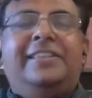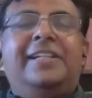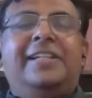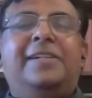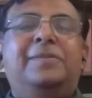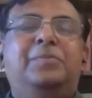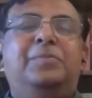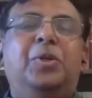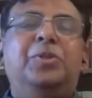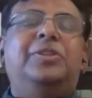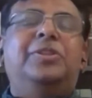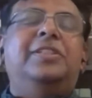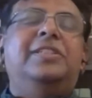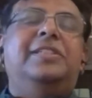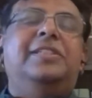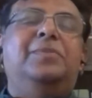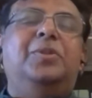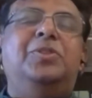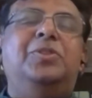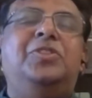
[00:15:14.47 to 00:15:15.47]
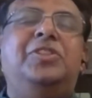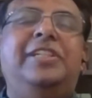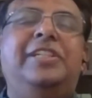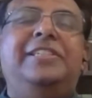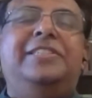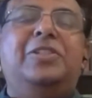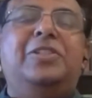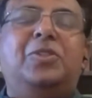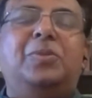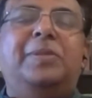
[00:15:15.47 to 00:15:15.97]
Both
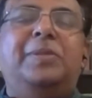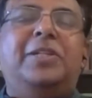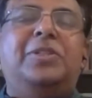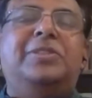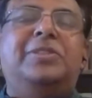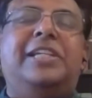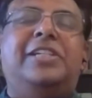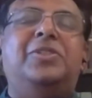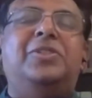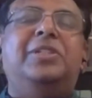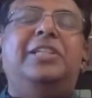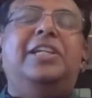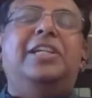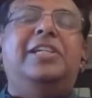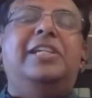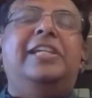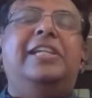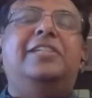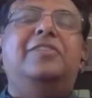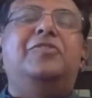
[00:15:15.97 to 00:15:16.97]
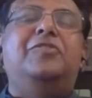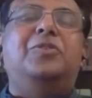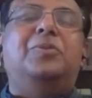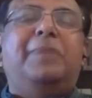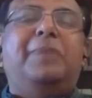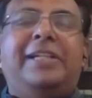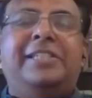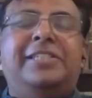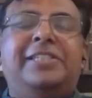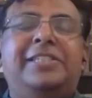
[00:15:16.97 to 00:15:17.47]
chilies and tomatoes actually are native to
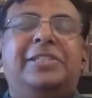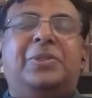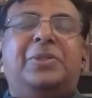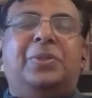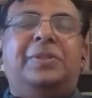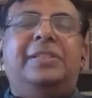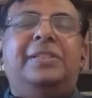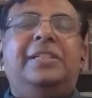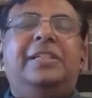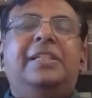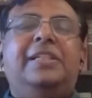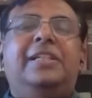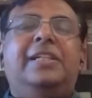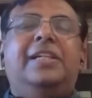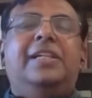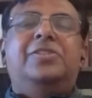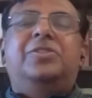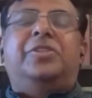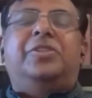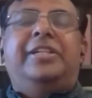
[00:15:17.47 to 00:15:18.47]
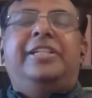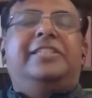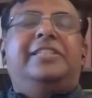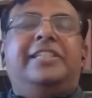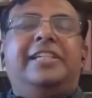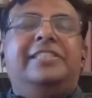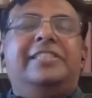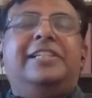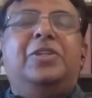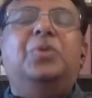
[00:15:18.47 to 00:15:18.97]
Mexico. So he
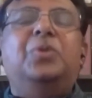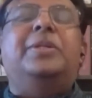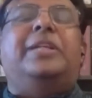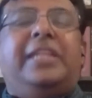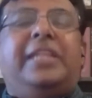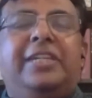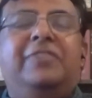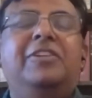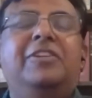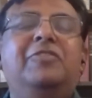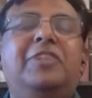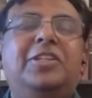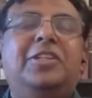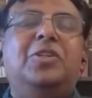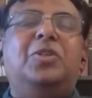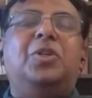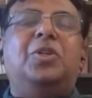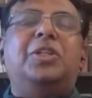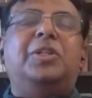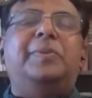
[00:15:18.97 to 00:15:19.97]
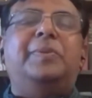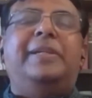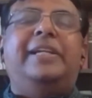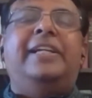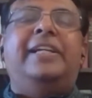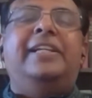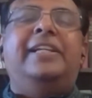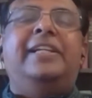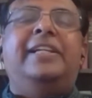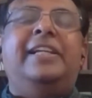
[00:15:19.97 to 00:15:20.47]
says that, look, even when you're talking about
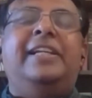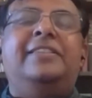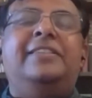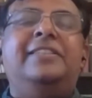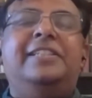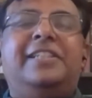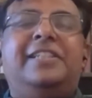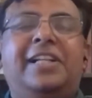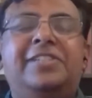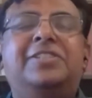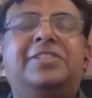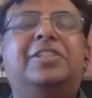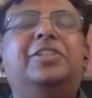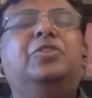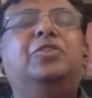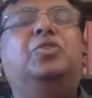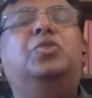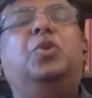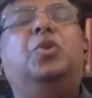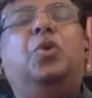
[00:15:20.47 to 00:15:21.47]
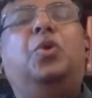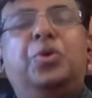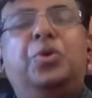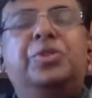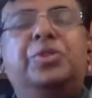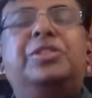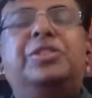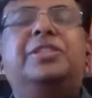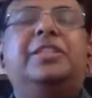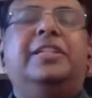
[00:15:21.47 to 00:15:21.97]
ethnic culture,
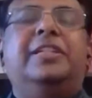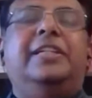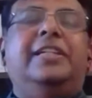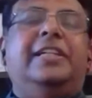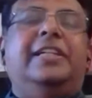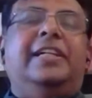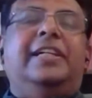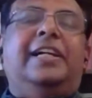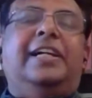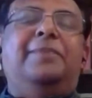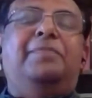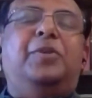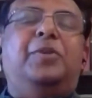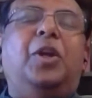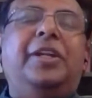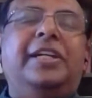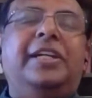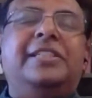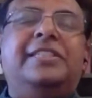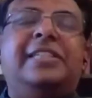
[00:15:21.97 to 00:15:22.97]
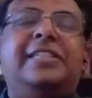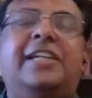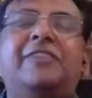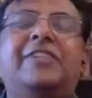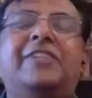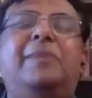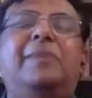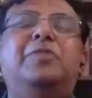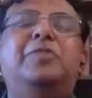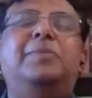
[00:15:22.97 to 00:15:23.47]
those products have
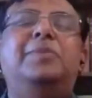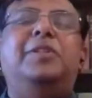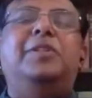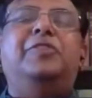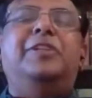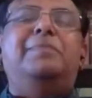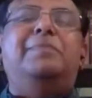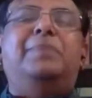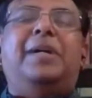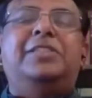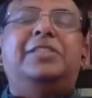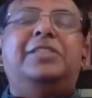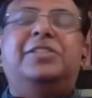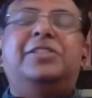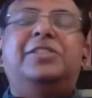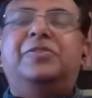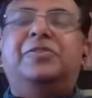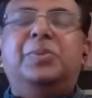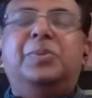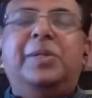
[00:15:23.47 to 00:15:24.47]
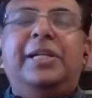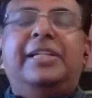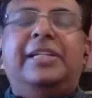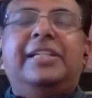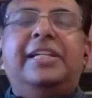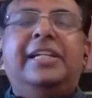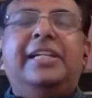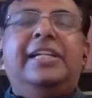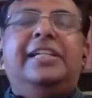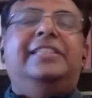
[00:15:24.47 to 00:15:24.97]
come from different parts of the world.
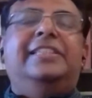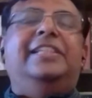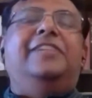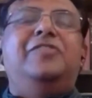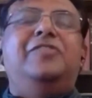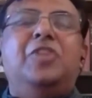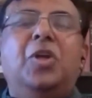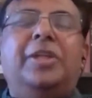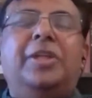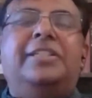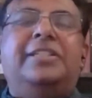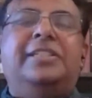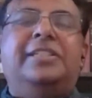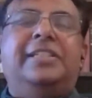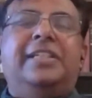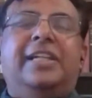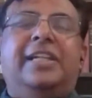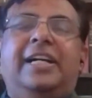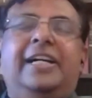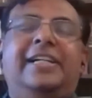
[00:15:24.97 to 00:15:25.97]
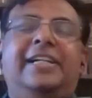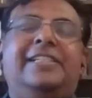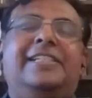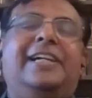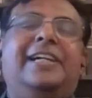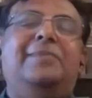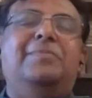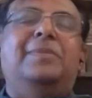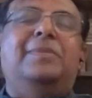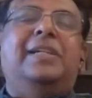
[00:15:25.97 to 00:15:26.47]
They've not
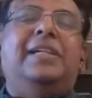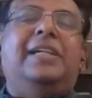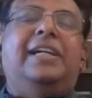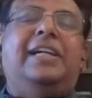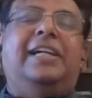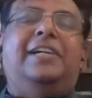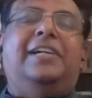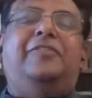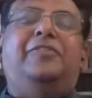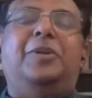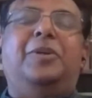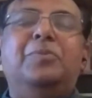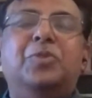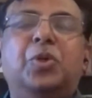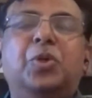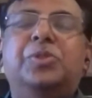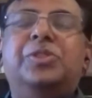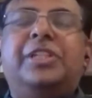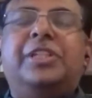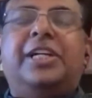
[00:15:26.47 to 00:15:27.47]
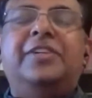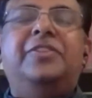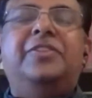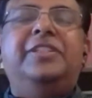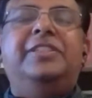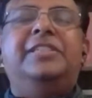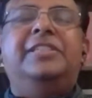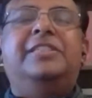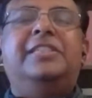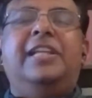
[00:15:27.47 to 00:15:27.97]
come from those
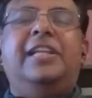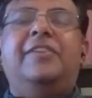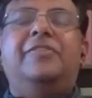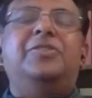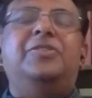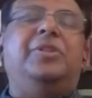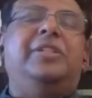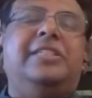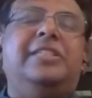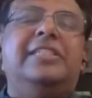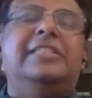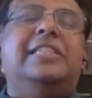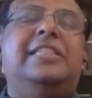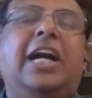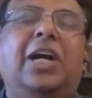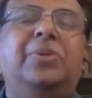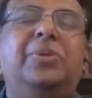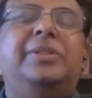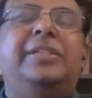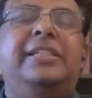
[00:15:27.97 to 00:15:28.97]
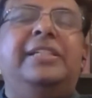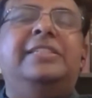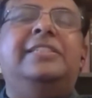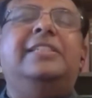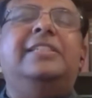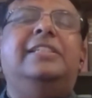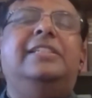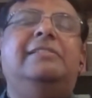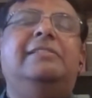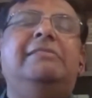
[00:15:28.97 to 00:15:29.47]
countries itself. So he says now
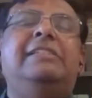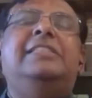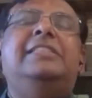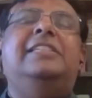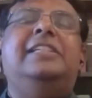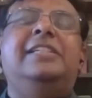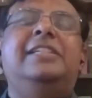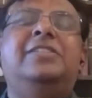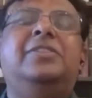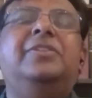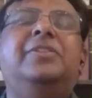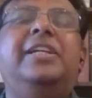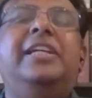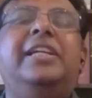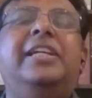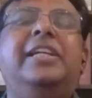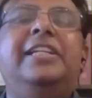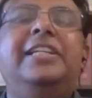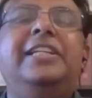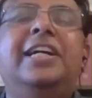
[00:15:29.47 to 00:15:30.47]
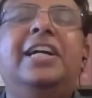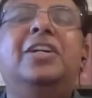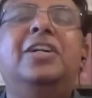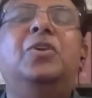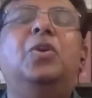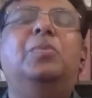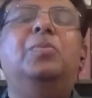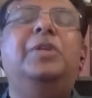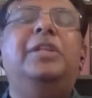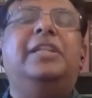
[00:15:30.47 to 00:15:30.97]
it's really a
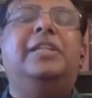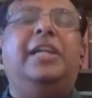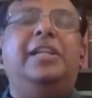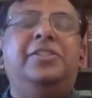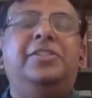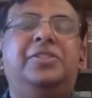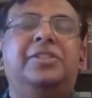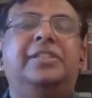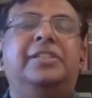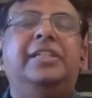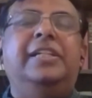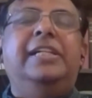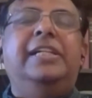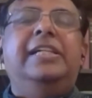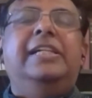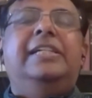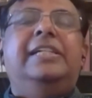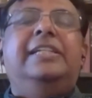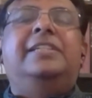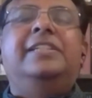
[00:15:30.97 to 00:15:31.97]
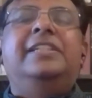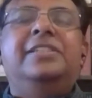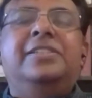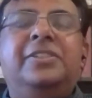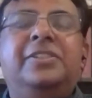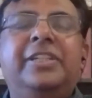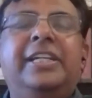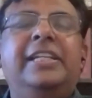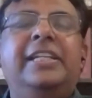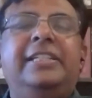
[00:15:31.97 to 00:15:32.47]
global culture. It
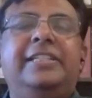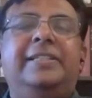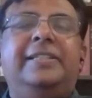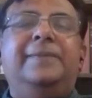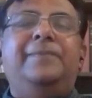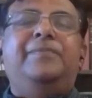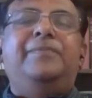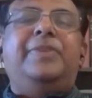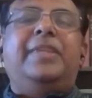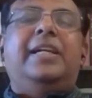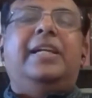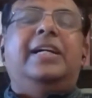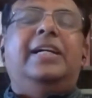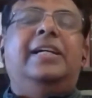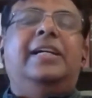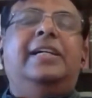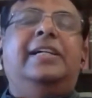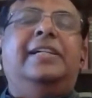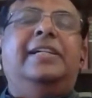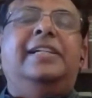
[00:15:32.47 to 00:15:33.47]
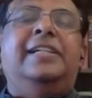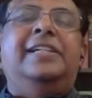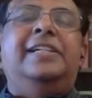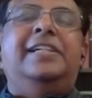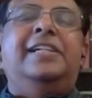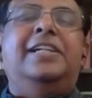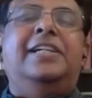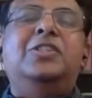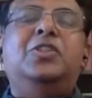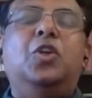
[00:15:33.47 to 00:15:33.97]
is really
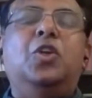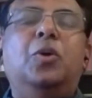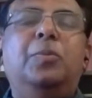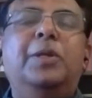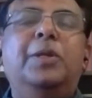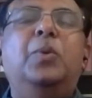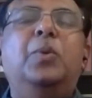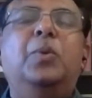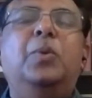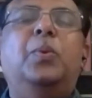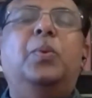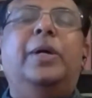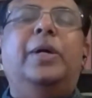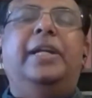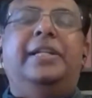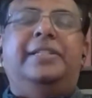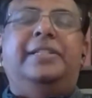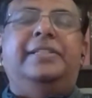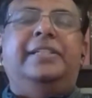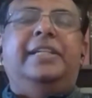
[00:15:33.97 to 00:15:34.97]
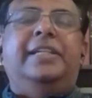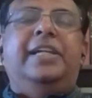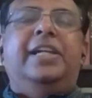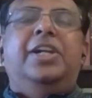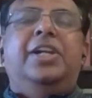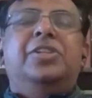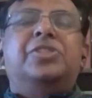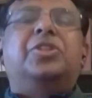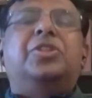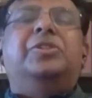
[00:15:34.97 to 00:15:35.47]
a global world.
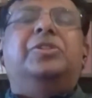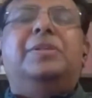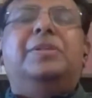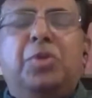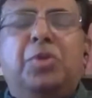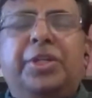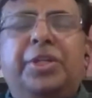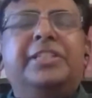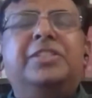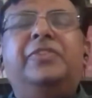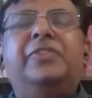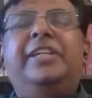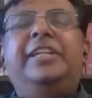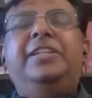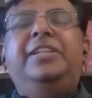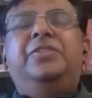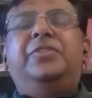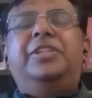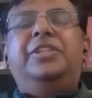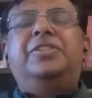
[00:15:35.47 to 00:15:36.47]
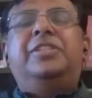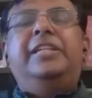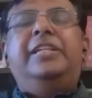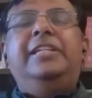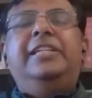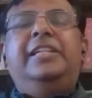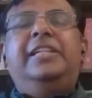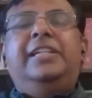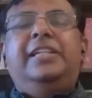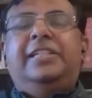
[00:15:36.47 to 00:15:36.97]
So the book is very
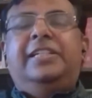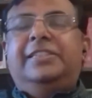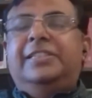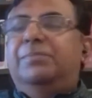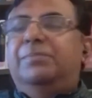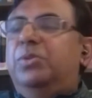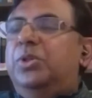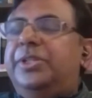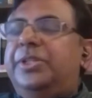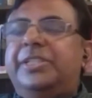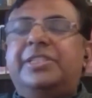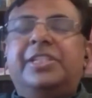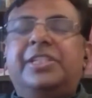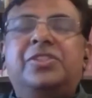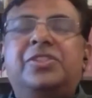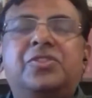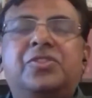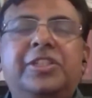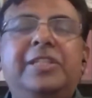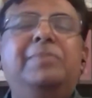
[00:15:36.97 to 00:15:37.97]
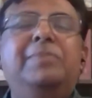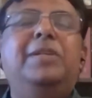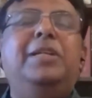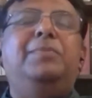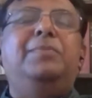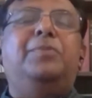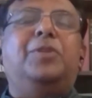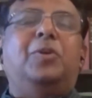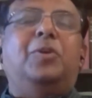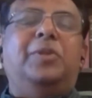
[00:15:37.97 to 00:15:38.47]
interesting. The book is
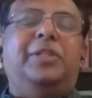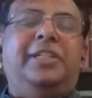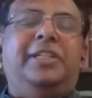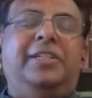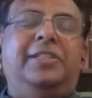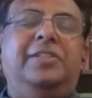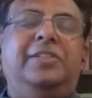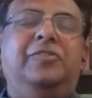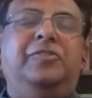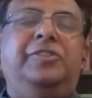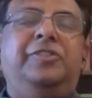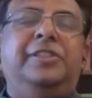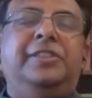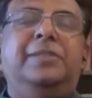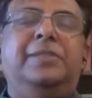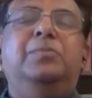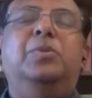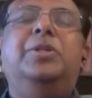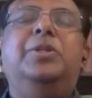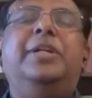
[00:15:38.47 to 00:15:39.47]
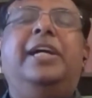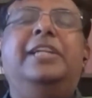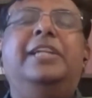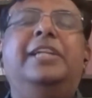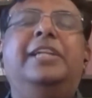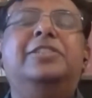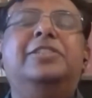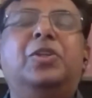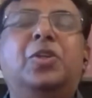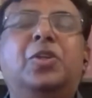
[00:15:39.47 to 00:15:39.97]
extremely provocative. The book
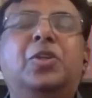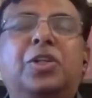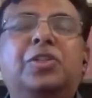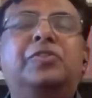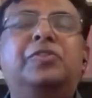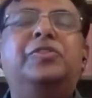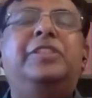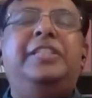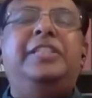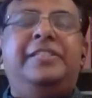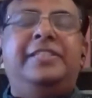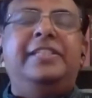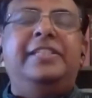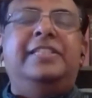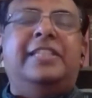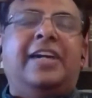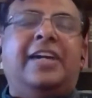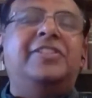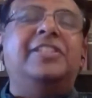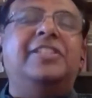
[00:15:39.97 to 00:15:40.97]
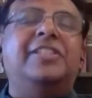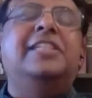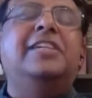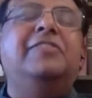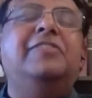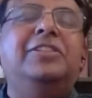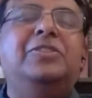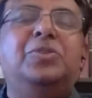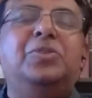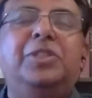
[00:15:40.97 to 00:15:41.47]
has a lot of theses. I've just
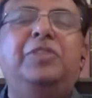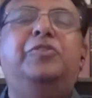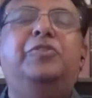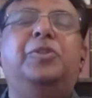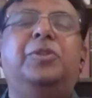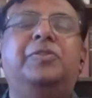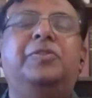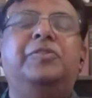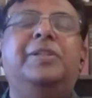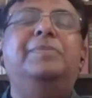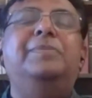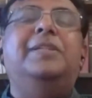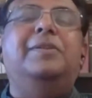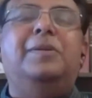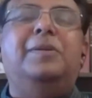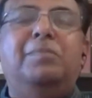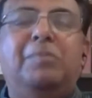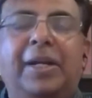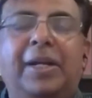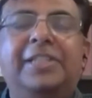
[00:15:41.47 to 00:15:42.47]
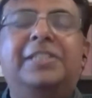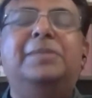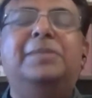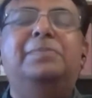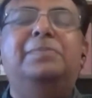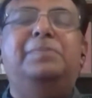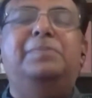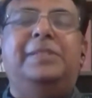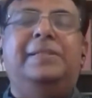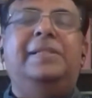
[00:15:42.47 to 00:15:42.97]
given three, four of them. There are
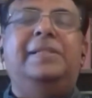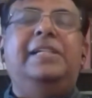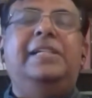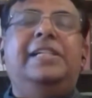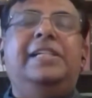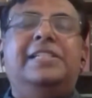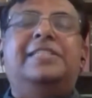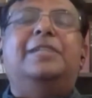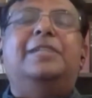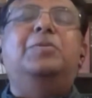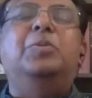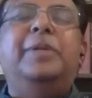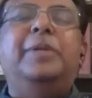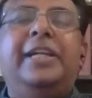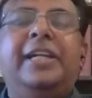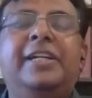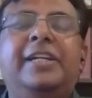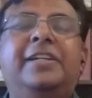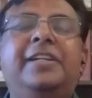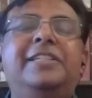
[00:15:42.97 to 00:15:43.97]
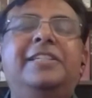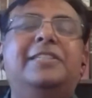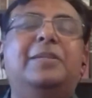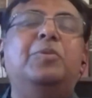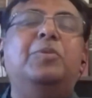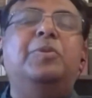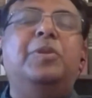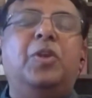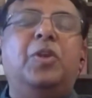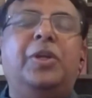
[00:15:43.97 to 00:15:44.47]
multiple. Some you may agree, some
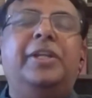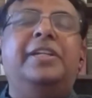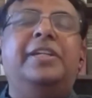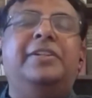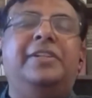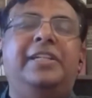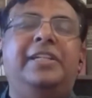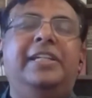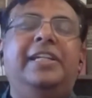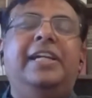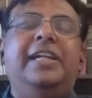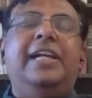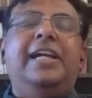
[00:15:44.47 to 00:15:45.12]
you may not agree.